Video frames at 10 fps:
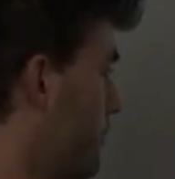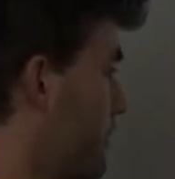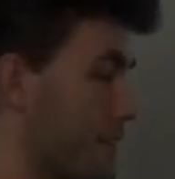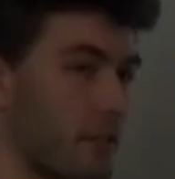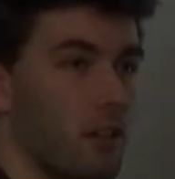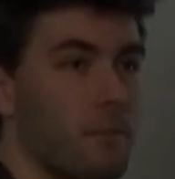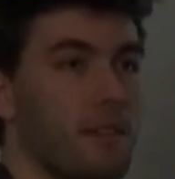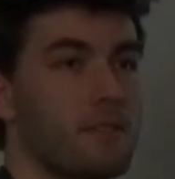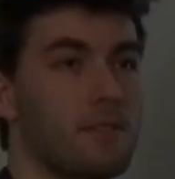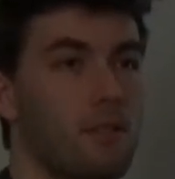These are going to be
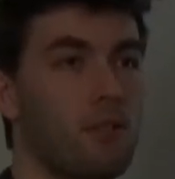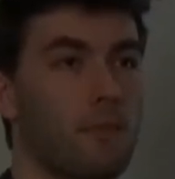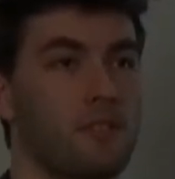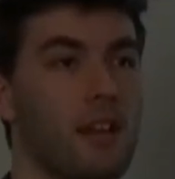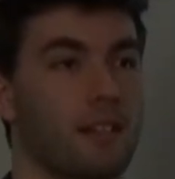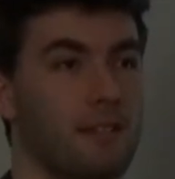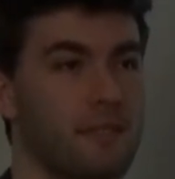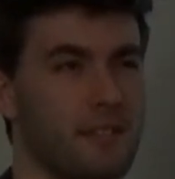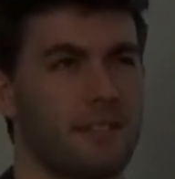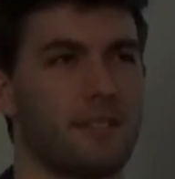the two
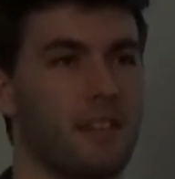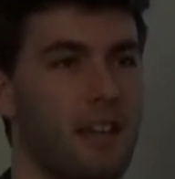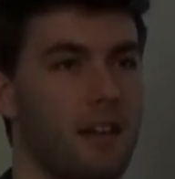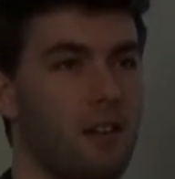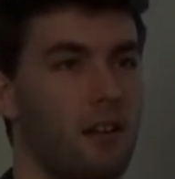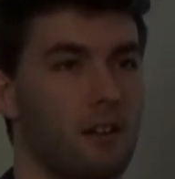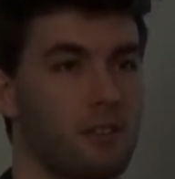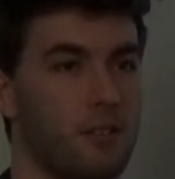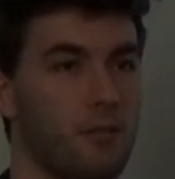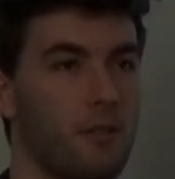objectives. This is the analog
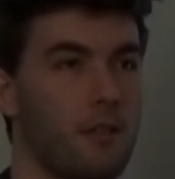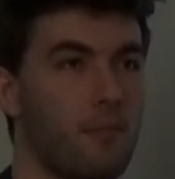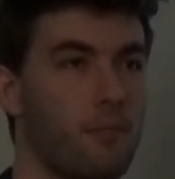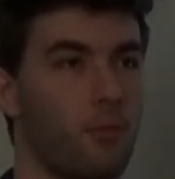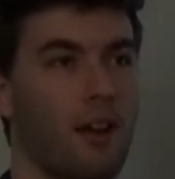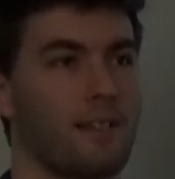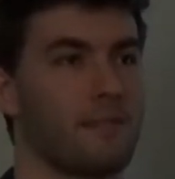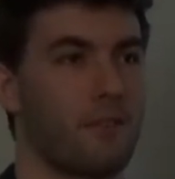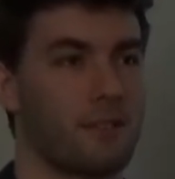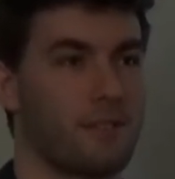to the price
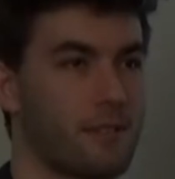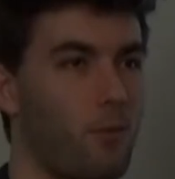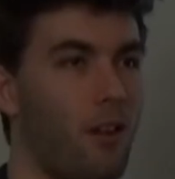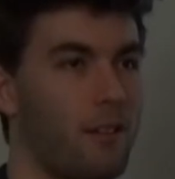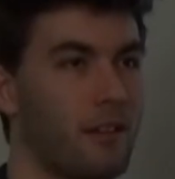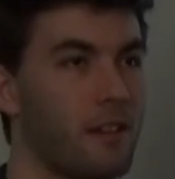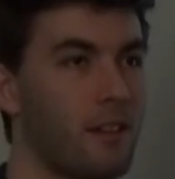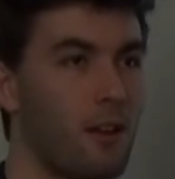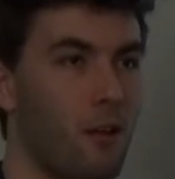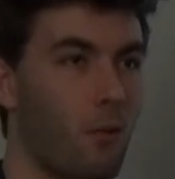versus quality.
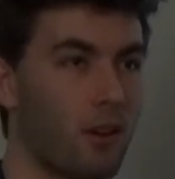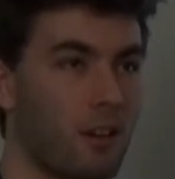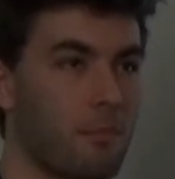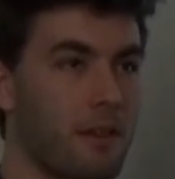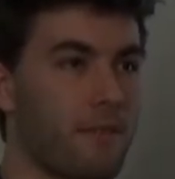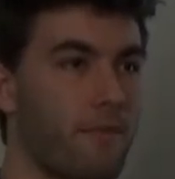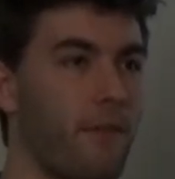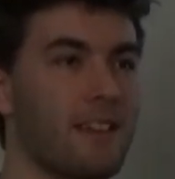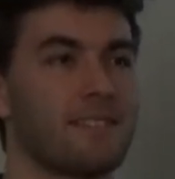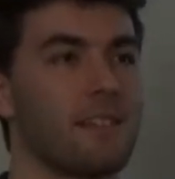We're going to be
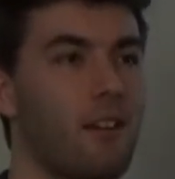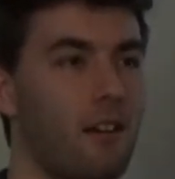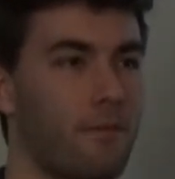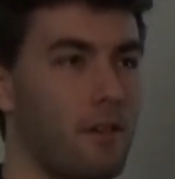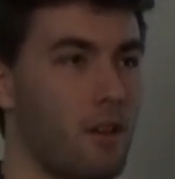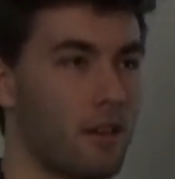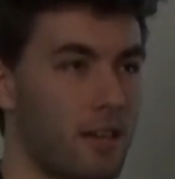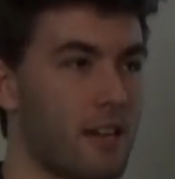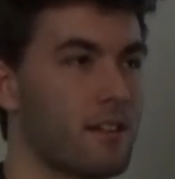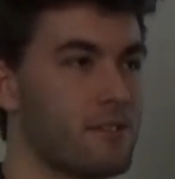facing off
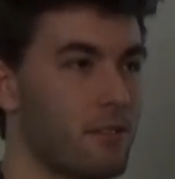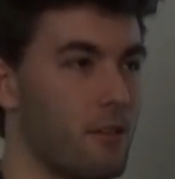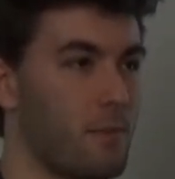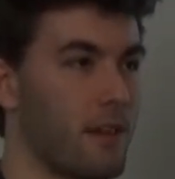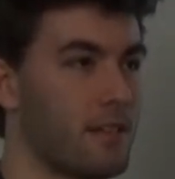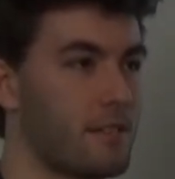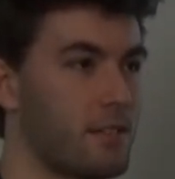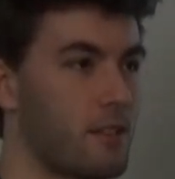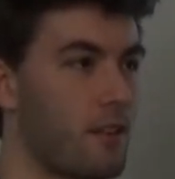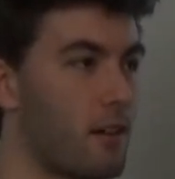kick and slope against
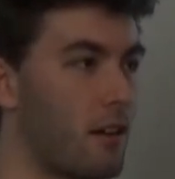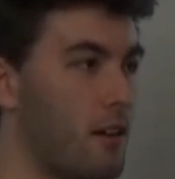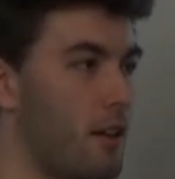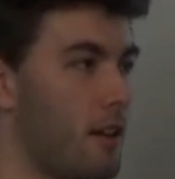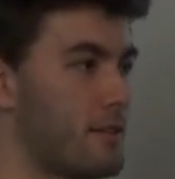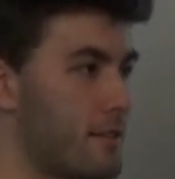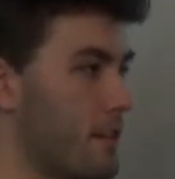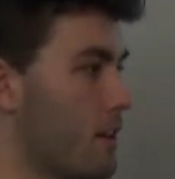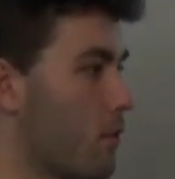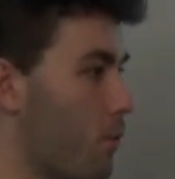each other and
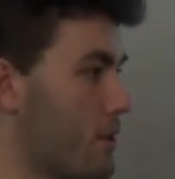seeing